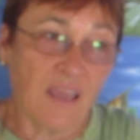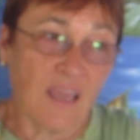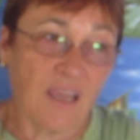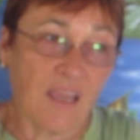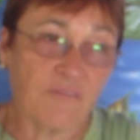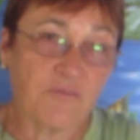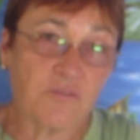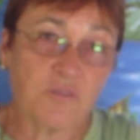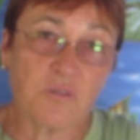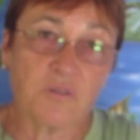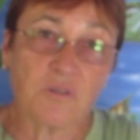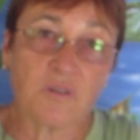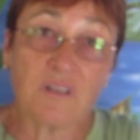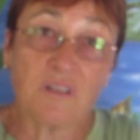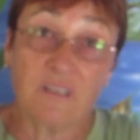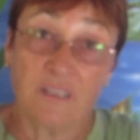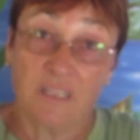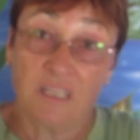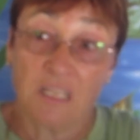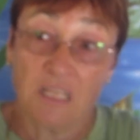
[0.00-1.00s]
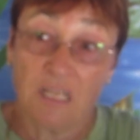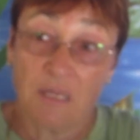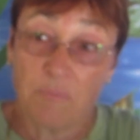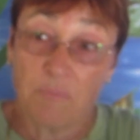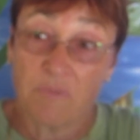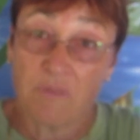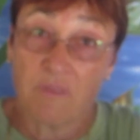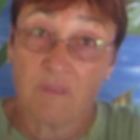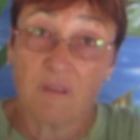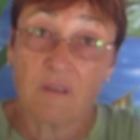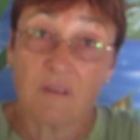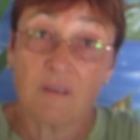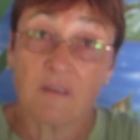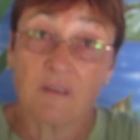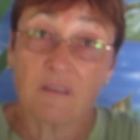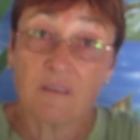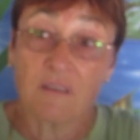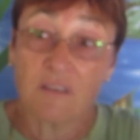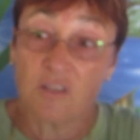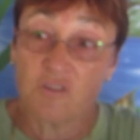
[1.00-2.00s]
after cleaning up
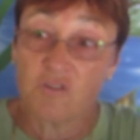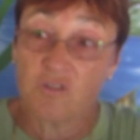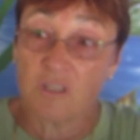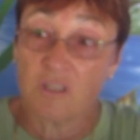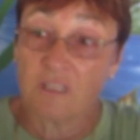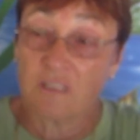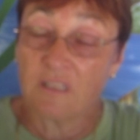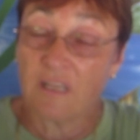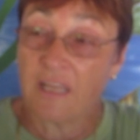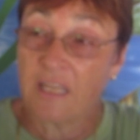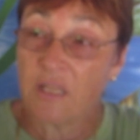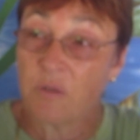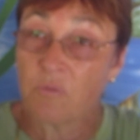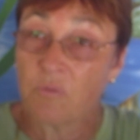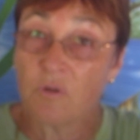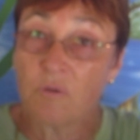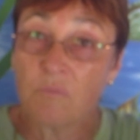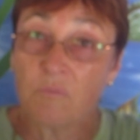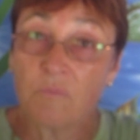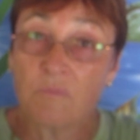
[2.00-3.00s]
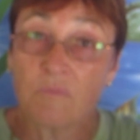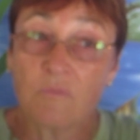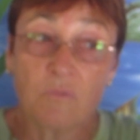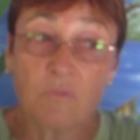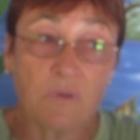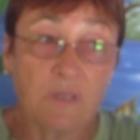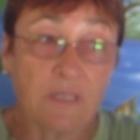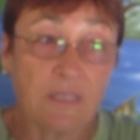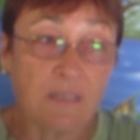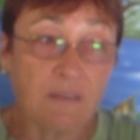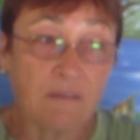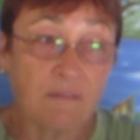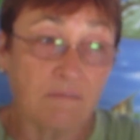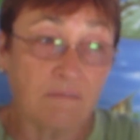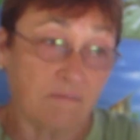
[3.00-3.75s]
the kitchen and dining room, we